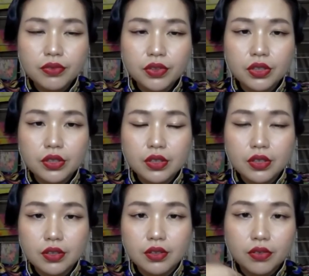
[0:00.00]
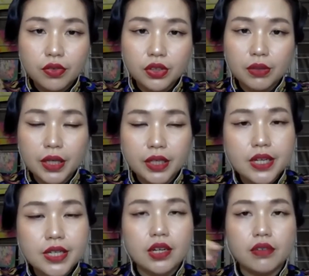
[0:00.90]
for the marketing
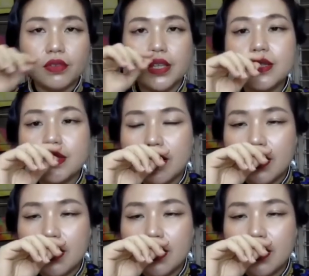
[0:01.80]
side of things.